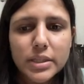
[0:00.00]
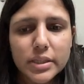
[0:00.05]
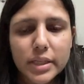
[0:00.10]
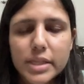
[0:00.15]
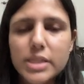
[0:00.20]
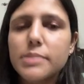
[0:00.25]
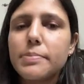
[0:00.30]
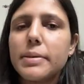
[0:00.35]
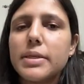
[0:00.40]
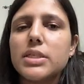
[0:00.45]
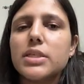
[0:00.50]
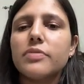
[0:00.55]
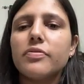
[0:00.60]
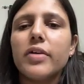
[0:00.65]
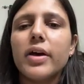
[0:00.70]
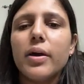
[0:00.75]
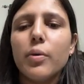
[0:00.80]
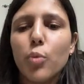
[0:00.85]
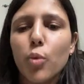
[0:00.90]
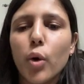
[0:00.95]
They'll
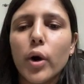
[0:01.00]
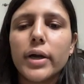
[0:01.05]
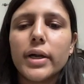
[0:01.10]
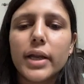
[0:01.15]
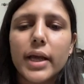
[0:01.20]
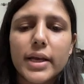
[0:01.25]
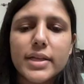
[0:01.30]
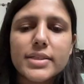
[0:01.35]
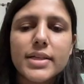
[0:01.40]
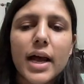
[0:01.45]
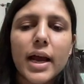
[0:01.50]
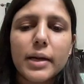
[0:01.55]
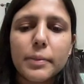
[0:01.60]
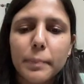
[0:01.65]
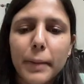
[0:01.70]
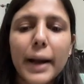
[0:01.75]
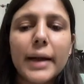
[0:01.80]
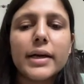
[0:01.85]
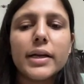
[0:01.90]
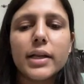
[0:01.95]
specify what exact
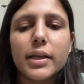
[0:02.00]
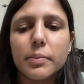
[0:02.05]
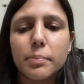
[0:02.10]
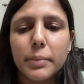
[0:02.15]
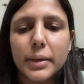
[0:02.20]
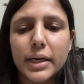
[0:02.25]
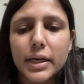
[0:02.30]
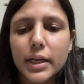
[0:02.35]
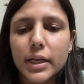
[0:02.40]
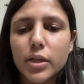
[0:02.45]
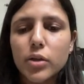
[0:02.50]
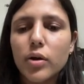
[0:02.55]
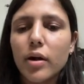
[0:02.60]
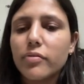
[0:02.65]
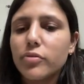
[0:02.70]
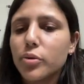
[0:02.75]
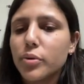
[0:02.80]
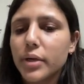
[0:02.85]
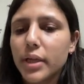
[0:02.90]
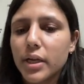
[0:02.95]
metric you
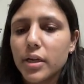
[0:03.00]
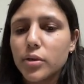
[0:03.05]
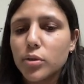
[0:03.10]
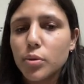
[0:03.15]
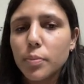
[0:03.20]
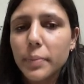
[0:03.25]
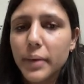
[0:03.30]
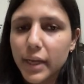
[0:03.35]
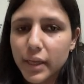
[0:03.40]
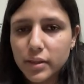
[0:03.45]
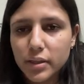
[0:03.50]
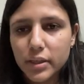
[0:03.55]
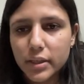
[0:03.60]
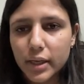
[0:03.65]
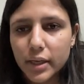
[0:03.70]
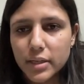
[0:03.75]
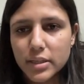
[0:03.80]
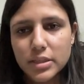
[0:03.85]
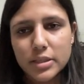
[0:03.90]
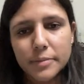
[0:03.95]
have to take to break the
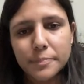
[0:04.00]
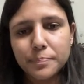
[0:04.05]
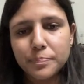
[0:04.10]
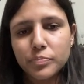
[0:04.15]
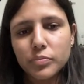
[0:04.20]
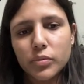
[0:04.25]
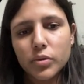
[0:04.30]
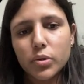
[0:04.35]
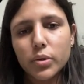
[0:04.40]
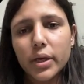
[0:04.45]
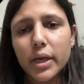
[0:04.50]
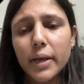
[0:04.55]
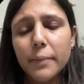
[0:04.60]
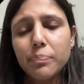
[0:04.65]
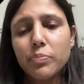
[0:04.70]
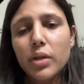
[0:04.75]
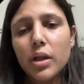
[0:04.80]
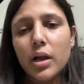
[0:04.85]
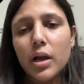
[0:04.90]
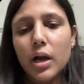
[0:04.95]
ties. Okay.
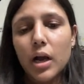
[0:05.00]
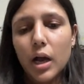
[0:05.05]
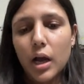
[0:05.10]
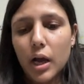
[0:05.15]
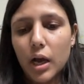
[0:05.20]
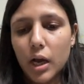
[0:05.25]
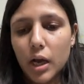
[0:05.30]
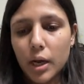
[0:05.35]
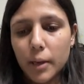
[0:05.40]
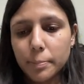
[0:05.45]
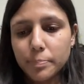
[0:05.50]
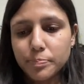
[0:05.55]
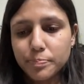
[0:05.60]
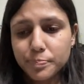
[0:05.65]
So